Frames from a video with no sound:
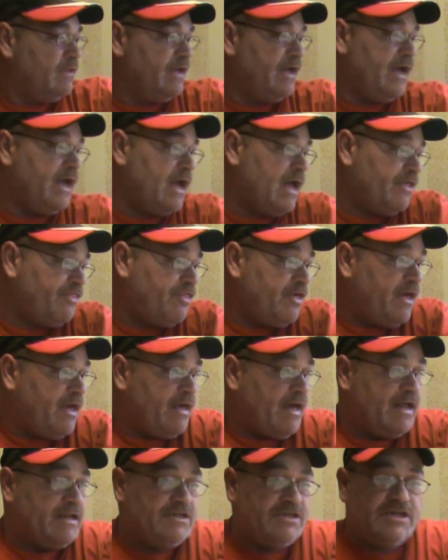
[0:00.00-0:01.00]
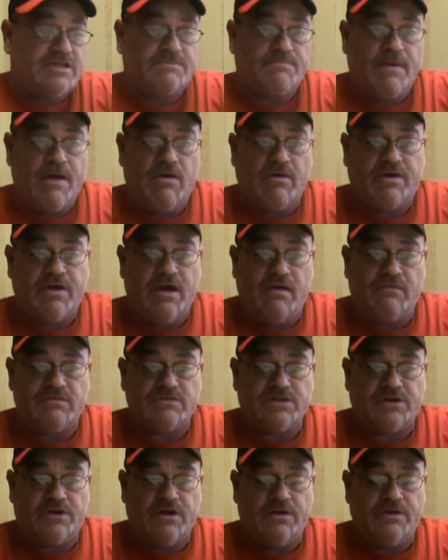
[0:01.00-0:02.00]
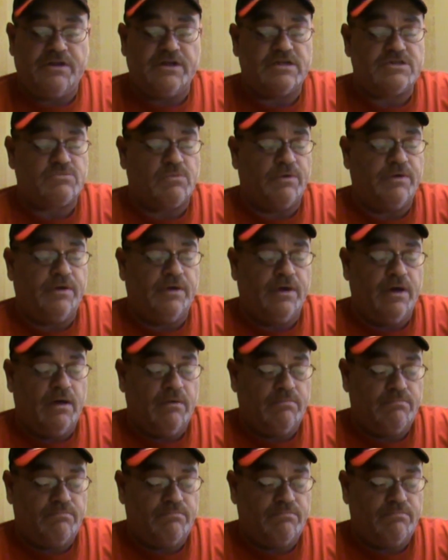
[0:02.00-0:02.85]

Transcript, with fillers: I think that just about covers it on this one.